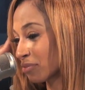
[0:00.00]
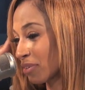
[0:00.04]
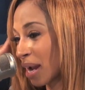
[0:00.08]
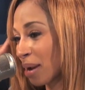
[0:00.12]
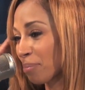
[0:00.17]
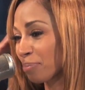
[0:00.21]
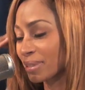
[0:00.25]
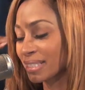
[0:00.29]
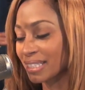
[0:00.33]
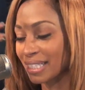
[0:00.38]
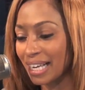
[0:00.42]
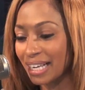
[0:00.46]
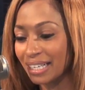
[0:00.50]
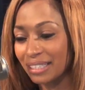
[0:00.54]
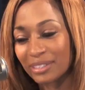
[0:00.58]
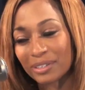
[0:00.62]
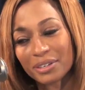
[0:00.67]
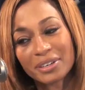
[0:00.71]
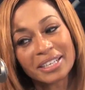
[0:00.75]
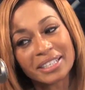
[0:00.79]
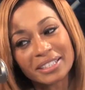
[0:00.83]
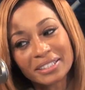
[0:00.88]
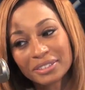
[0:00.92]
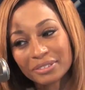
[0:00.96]
These rappers ain't
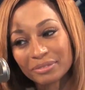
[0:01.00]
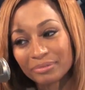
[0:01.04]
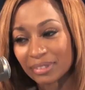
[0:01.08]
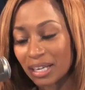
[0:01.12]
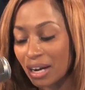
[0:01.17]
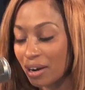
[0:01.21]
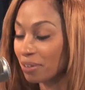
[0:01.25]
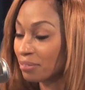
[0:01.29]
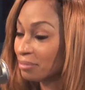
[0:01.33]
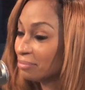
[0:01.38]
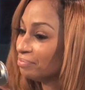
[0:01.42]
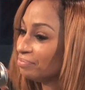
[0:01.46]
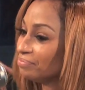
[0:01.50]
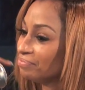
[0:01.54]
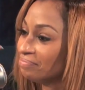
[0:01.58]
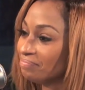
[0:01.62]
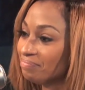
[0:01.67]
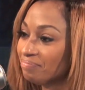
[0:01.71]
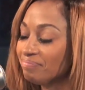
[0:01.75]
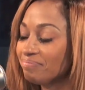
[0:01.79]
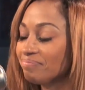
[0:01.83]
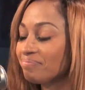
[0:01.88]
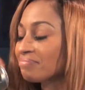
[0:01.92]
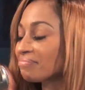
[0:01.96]
loyal? No.
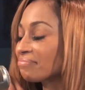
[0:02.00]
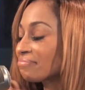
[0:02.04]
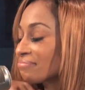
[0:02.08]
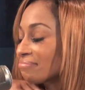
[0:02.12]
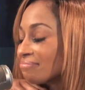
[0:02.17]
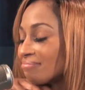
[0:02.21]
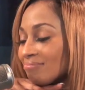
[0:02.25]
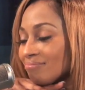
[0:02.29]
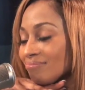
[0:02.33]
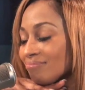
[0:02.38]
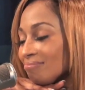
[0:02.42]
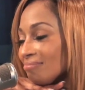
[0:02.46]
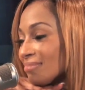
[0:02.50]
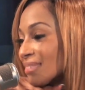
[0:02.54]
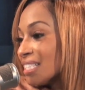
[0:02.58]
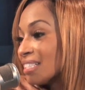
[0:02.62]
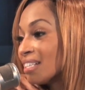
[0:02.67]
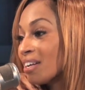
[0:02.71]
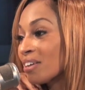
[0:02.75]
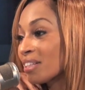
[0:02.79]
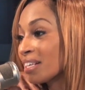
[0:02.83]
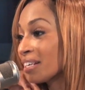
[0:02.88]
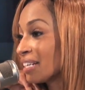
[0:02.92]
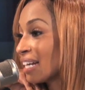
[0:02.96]

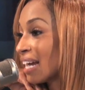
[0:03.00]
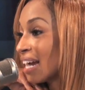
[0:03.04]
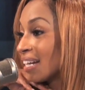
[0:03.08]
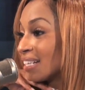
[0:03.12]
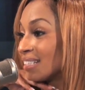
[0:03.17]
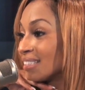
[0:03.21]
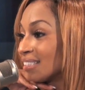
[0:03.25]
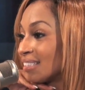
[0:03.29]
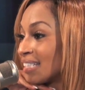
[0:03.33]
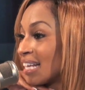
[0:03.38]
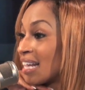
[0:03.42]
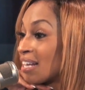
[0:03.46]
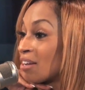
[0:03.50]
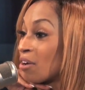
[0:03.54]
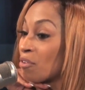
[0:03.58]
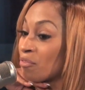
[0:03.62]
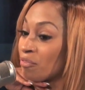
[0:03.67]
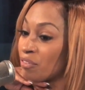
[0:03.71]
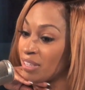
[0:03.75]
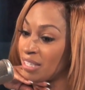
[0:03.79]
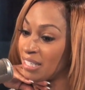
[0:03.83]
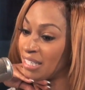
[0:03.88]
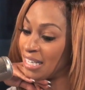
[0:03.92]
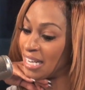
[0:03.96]
No, they're not. They go
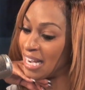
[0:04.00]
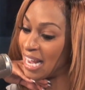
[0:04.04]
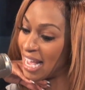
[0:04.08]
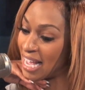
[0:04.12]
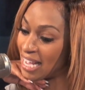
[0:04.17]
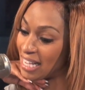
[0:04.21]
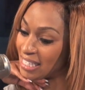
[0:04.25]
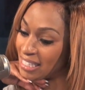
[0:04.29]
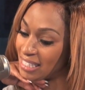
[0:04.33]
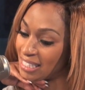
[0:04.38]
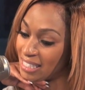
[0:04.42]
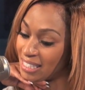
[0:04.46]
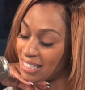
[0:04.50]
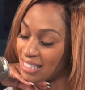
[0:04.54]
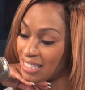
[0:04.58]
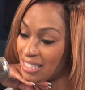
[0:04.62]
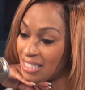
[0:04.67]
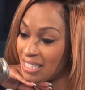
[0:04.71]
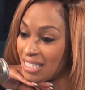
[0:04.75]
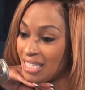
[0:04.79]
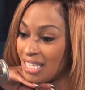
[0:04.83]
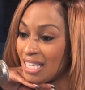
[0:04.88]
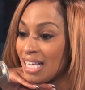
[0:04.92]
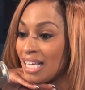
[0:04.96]
for the next,
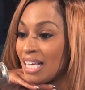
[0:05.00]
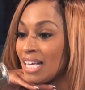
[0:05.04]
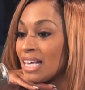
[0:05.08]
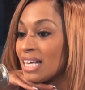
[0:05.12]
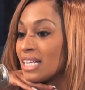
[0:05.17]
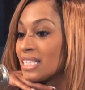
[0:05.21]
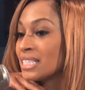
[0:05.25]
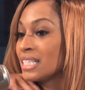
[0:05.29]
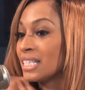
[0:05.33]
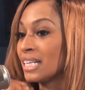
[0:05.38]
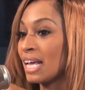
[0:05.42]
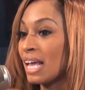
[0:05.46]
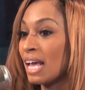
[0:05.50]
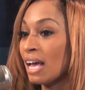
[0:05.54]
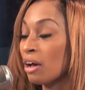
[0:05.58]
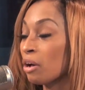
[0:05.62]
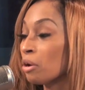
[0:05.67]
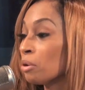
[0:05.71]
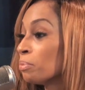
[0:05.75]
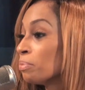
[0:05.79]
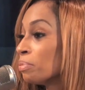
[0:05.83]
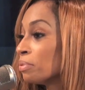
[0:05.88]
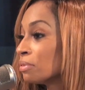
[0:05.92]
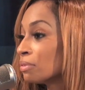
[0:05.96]
to the
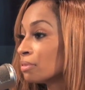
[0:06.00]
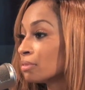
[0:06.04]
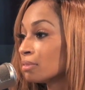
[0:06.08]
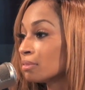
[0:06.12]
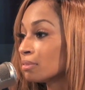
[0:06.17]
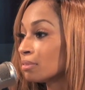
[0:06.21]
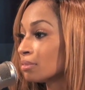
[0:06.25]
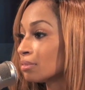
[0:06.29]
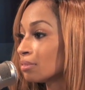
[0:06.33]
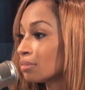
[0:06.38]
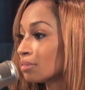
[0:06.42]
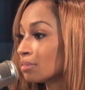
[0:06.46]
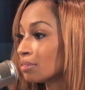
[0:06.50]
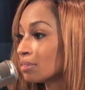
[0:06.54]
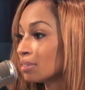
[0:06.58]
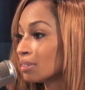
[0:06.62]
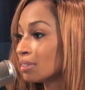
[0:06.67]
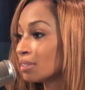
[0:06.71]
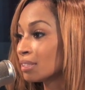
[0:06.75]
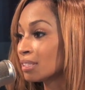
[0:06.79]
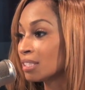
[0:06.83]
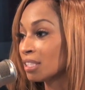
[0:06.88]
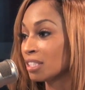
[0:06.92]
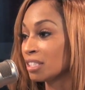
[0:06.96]
help,
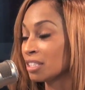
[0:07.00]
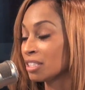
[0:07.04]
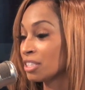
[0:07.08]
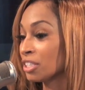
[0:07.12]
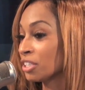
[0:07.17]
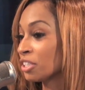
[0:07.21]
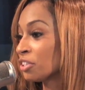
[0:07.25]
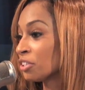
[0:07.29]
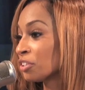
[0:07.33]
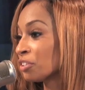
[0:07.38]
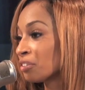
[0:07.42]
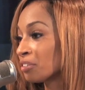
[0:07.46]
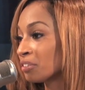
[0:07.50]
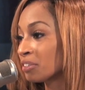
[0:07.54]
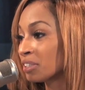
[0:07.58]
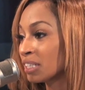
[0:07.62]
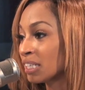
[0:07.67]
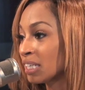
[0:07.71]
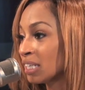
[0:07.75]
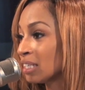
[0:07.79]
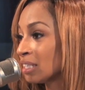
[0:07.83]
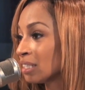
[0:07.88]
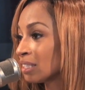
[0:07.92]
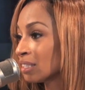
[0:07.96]
to the
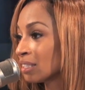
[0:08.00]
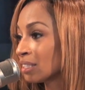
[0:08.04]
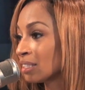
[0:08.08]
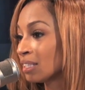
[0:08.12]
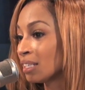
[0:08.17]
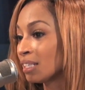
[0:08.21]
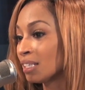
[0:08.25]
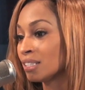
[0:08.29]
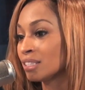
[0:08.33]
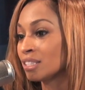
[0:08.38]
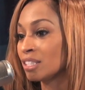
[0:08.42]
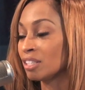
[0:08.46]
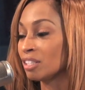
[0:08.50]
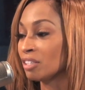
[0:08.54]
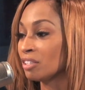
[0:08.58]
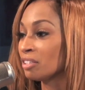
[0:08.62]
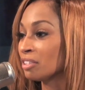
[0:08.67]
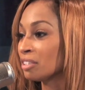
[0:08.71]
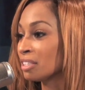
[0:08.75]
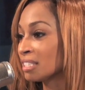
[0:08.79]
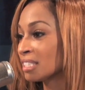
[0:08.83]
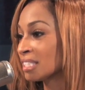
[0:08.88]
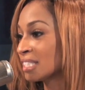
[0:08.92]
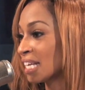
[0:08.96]
security, to the
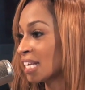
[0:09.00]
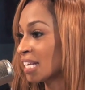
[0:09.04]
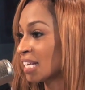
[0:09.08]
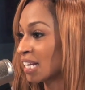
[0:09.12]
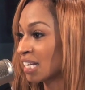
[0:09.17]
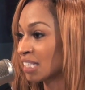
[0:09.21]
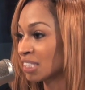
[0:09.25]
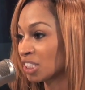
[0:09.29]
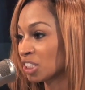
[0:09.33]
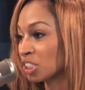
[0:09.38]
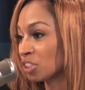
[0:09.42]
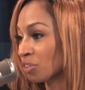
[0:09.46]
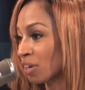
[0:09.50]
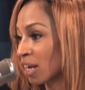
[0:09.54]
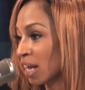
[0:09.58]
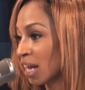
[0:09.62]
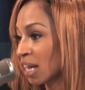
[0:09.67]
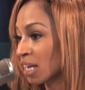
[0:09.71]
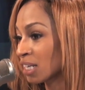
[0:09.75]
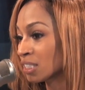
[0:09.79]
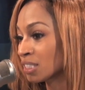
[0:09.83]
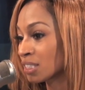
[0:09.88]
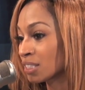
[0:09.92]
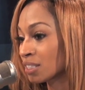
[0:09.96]
girls taking out the
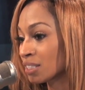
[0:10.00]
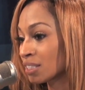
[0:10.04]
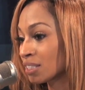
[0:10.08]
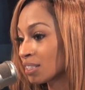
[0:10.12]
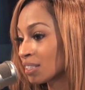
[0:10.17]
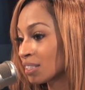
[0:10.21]
trash.